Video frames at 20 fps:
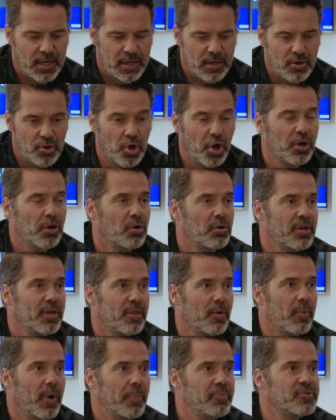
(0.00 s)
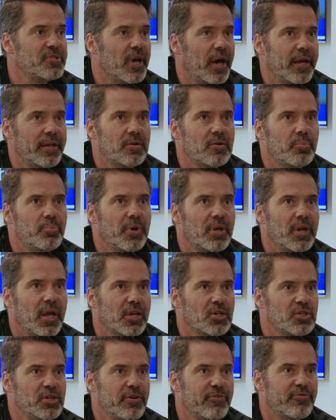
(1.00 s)
not only the website, but
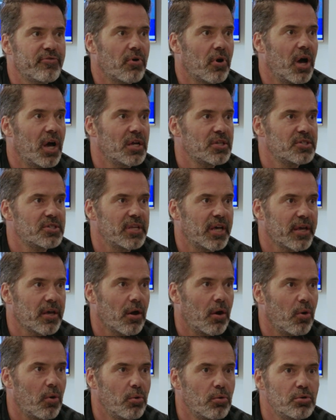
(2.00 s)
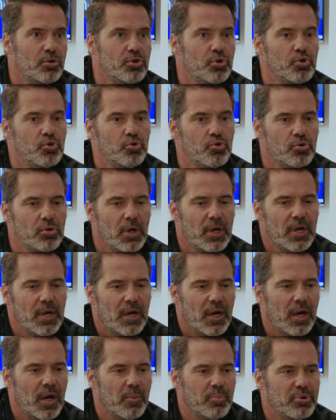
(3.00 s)
actually for us, like a whole new
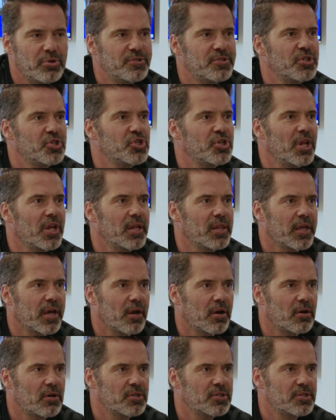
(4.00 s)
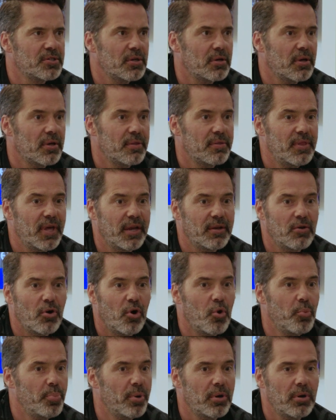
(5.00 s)
positioning layers that
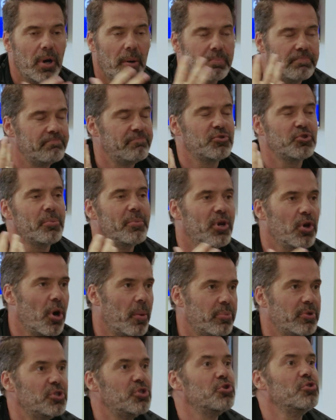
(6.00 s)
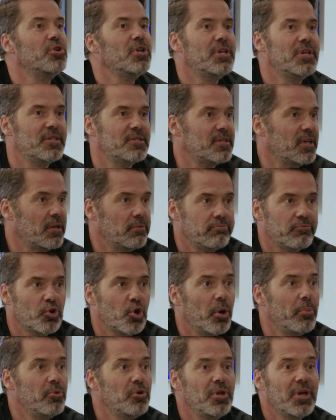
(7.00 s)
opened up so many opportunities in
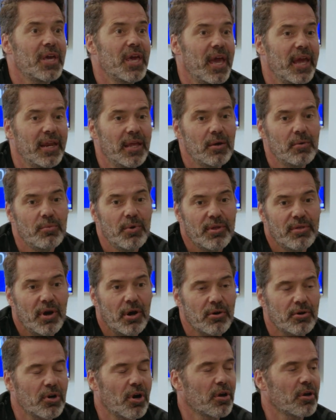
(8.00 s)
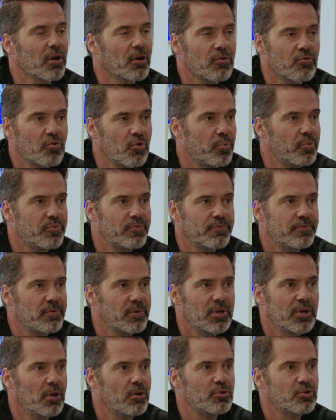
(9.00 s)
communicating with our target group,
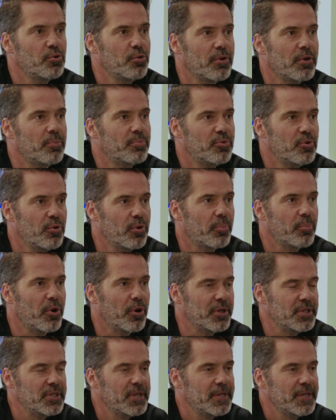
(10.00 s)
to the point.